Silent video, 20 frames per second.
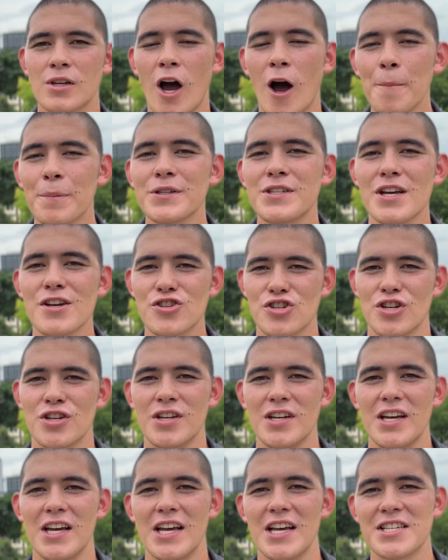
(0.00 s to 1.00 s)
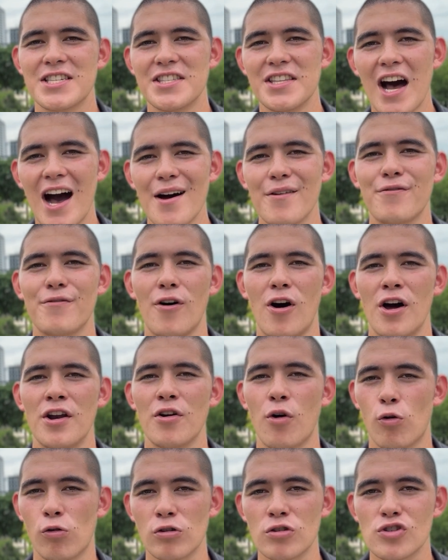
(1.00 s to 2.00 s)
Competition is not fun
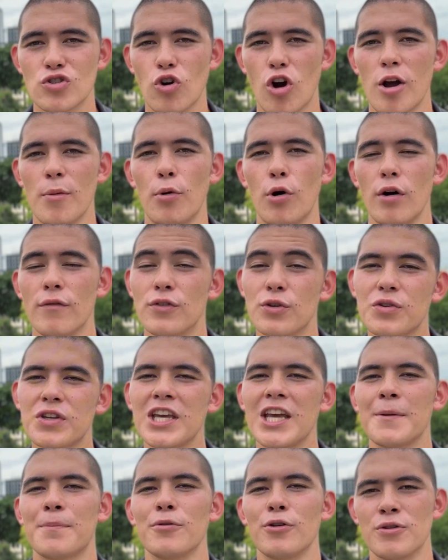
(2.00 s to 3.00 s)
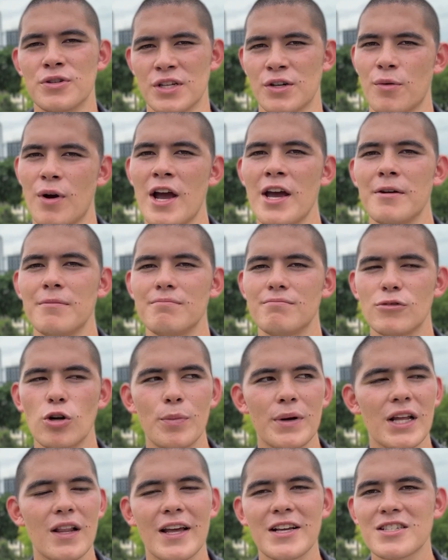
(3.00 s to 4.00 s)
or enjoyable if you keep losing, right?
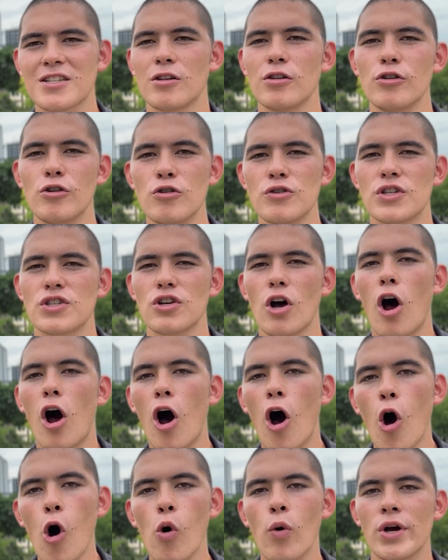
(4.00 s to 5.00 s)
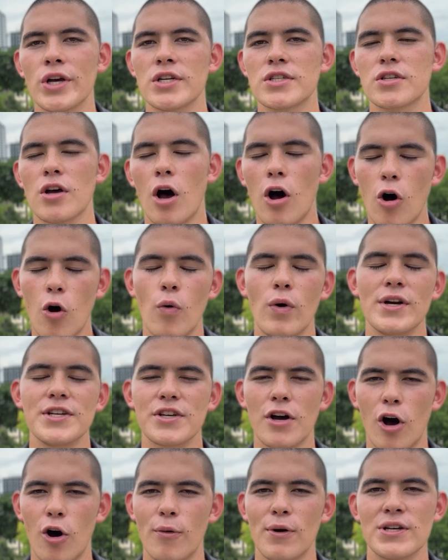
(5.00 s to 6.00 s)
Nobody likes to lose. It's always, always,
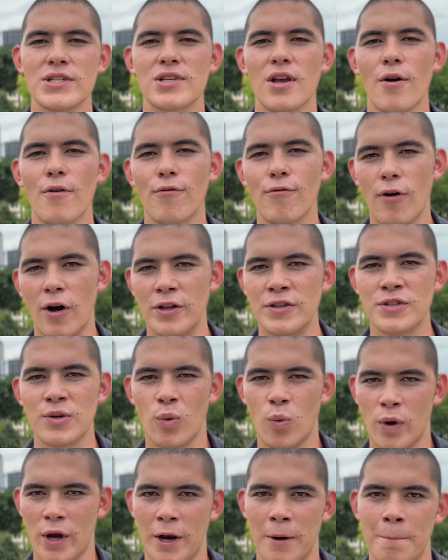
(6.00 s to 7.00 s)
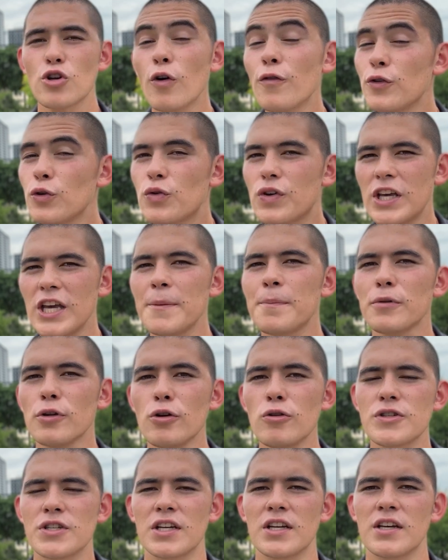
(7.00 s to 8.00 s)
always fun to win. So if you keep
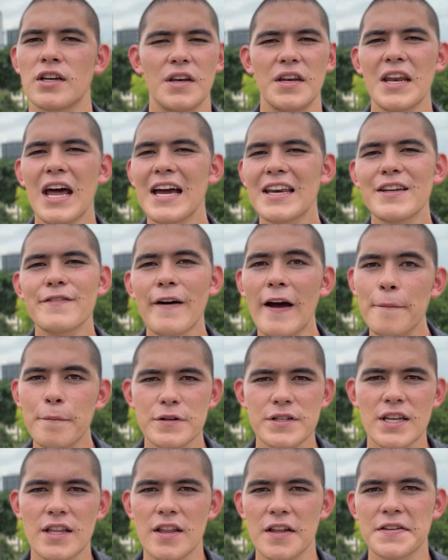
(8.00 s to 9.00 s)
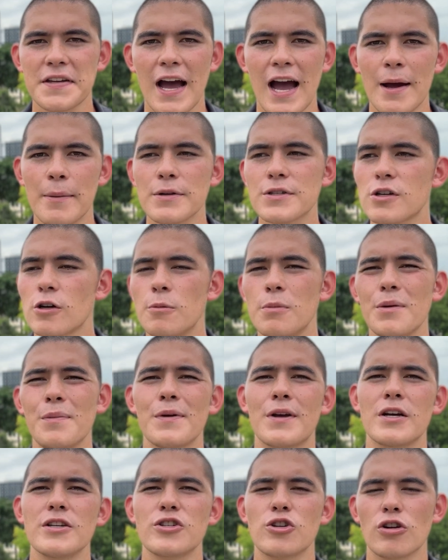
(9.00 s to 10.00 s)
losing, 95% of the time, it's going to be
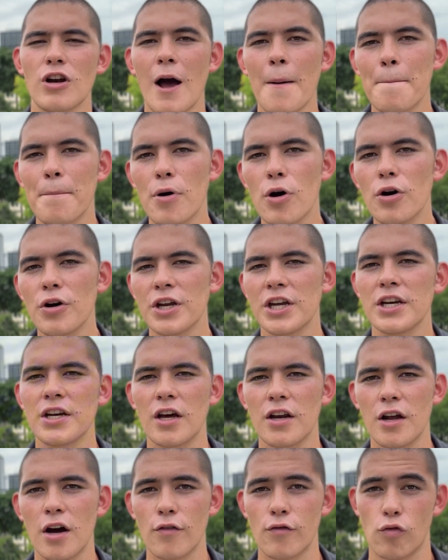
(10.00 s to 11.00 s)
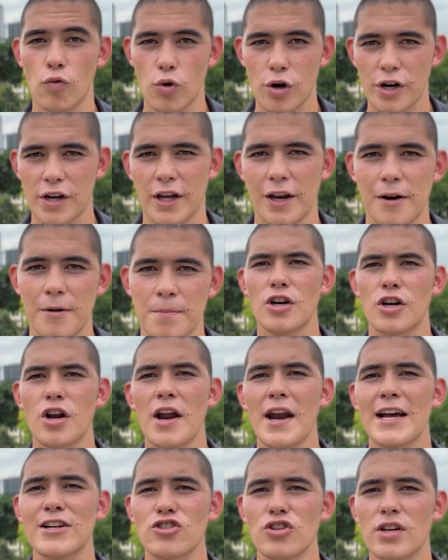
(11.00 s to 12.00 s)
because you're not putting enough work in. You're
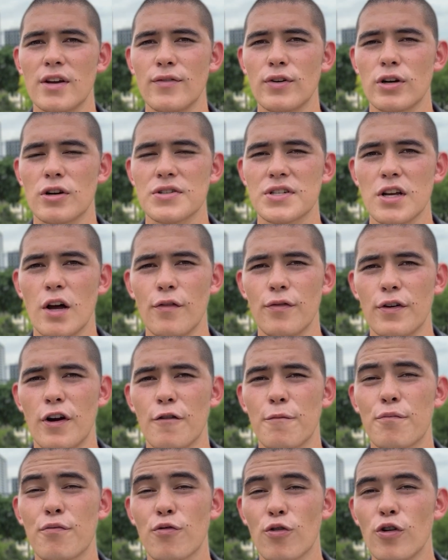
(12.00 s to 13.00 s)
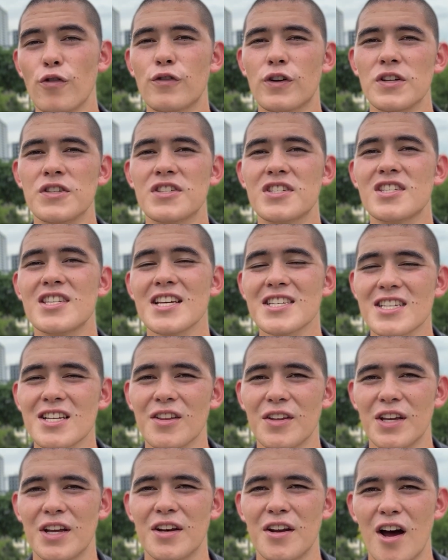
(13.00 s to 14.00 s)
not actually giving yourself enough proof
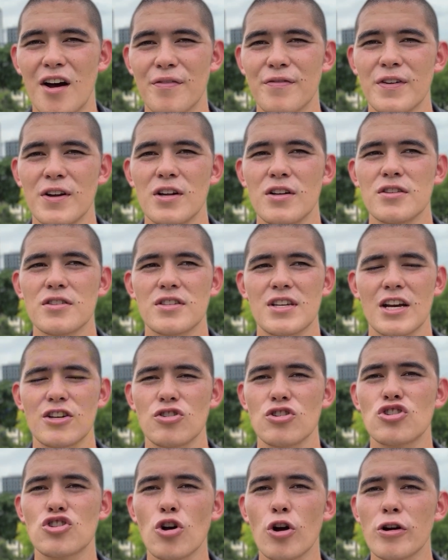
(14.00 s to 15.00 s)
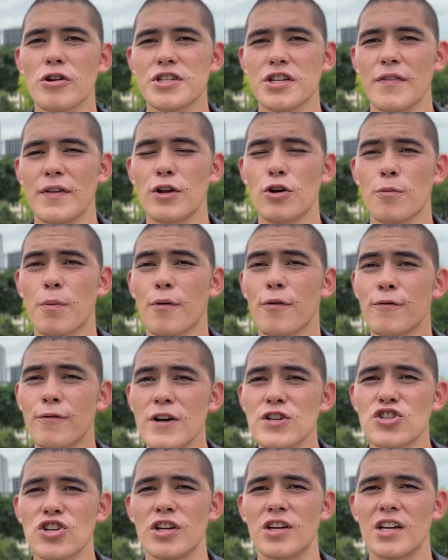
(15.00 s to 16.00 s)
consistently enough to actually show yourself that you're
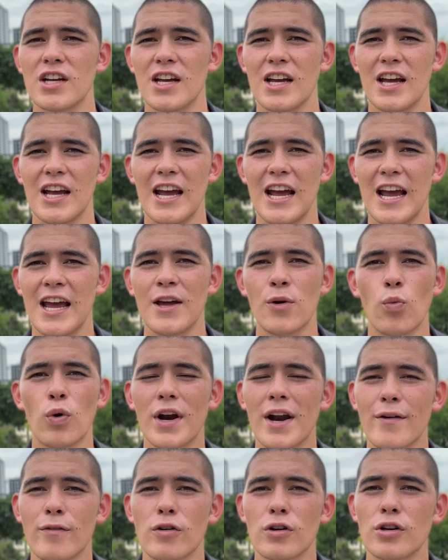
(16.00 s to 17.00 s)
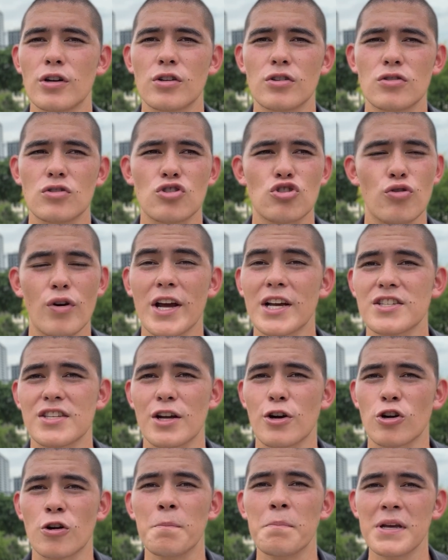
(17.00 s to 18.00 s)
proficient in whatever tricks that
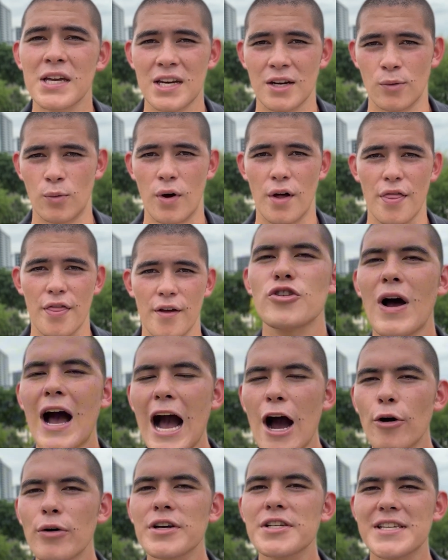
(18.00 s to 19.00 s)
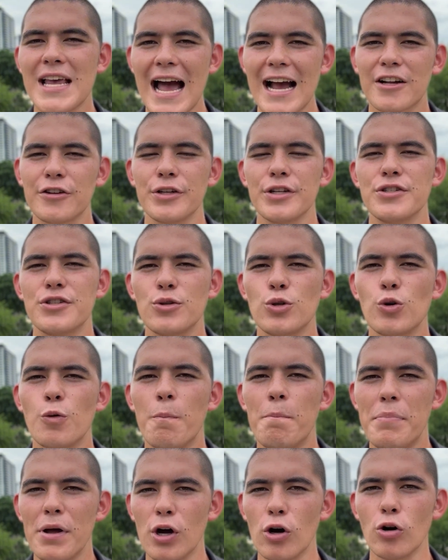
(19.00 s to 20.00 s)
you're competing with. So how exactly do you
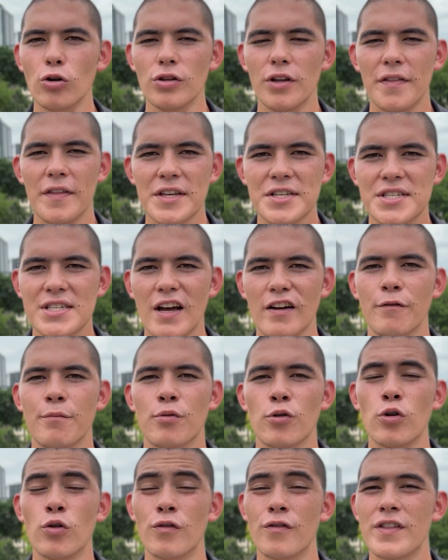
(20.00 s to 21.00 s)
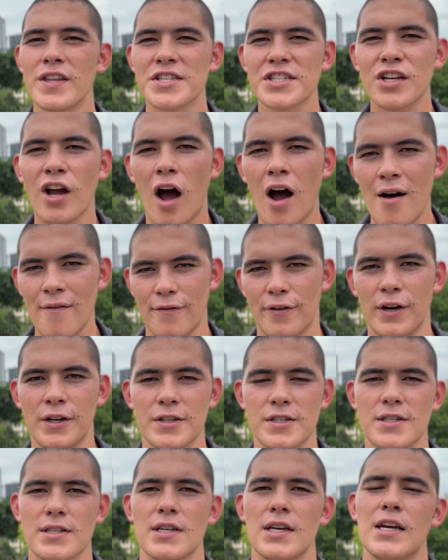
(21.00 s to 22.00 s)
build this self-proof, this
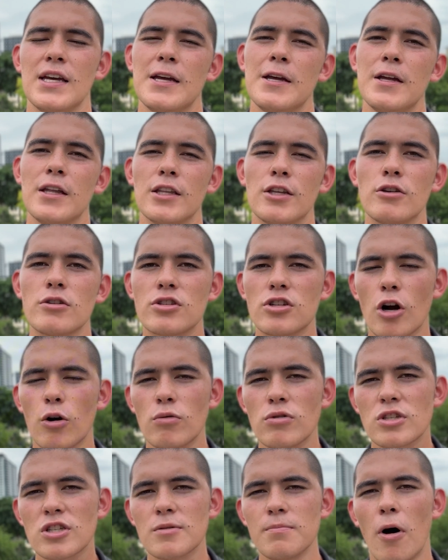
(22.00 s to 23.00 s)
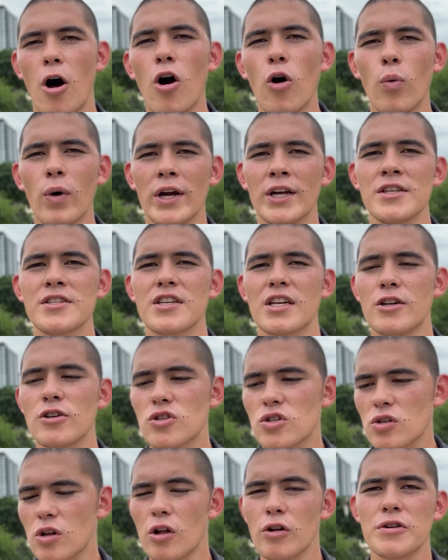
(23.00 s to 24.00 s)
confidence? You start with small wins and you
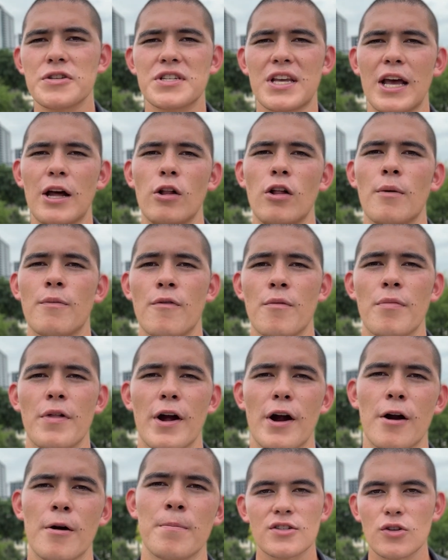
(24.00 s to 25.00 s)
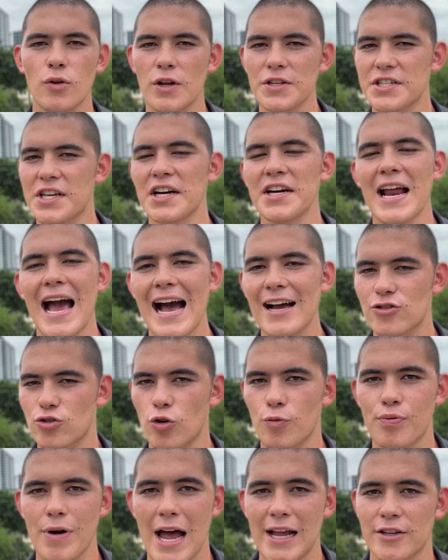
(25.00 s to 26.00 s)
slowly scale up from there. So let's get an
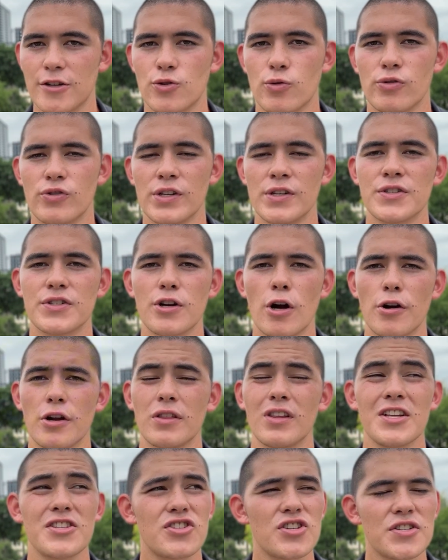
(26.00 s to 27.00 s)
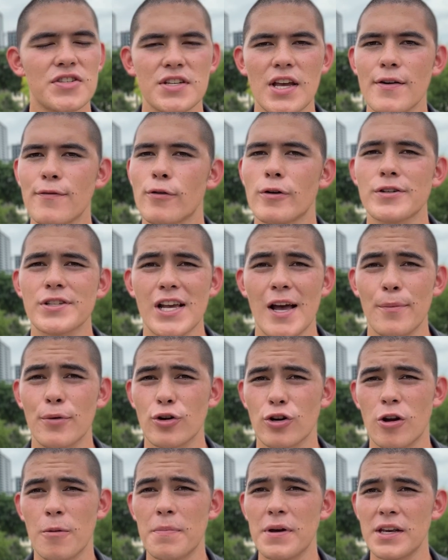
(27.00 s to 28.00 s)
actual practice routine started. Let's just say, for example,
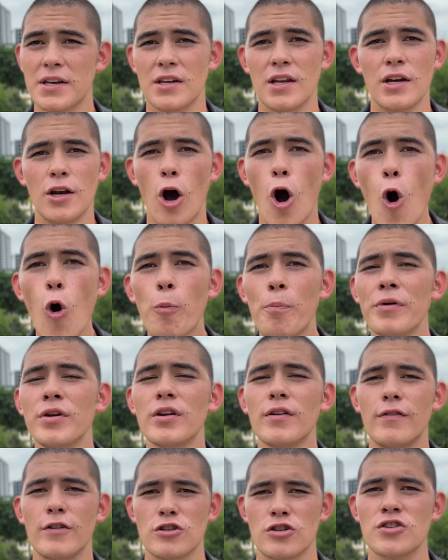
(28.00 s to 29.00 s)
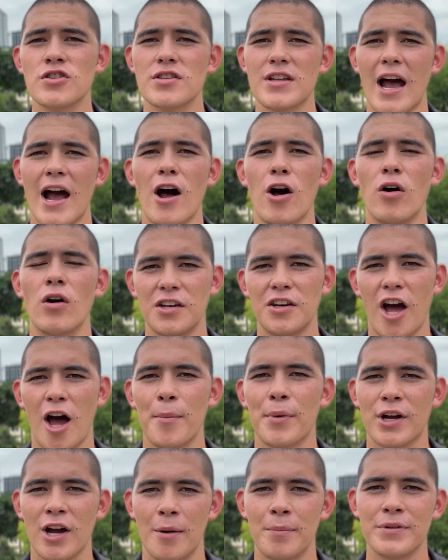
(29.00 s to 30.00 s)
you're competing in an open division style
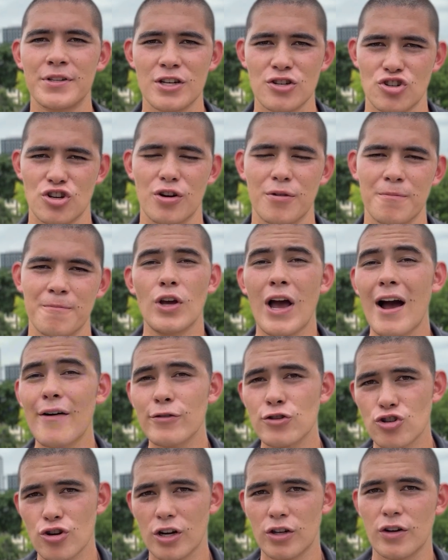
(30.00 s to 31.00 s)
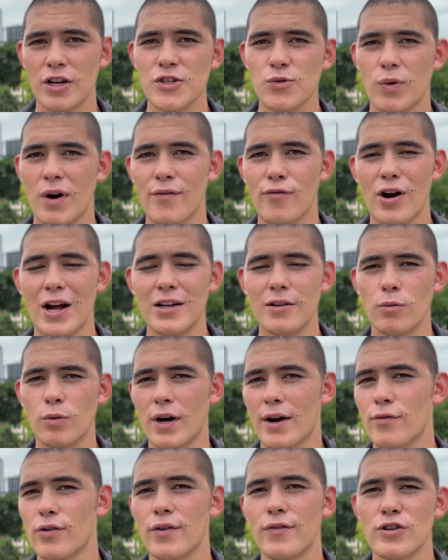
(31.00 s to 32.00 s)
kendama competition. You have a trick list,
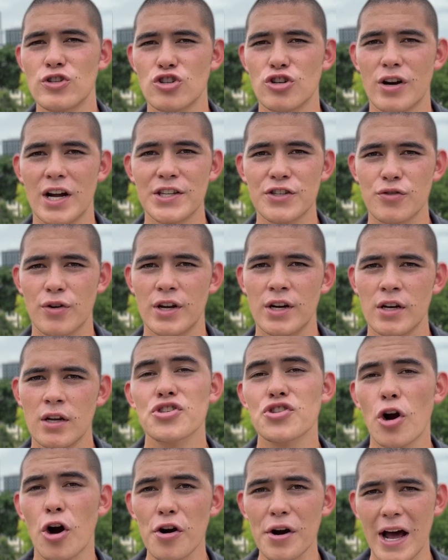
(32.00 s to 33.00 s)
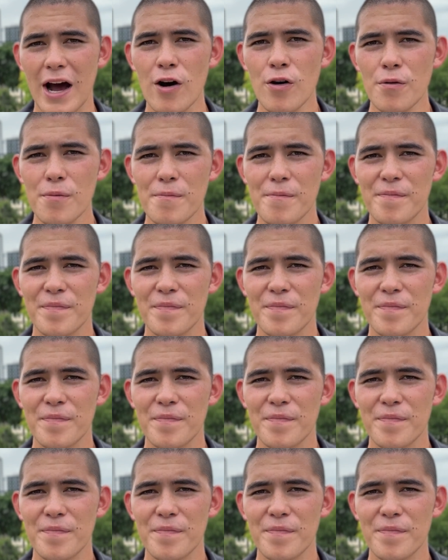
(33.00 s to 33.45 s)
whatever division you're entering. Start out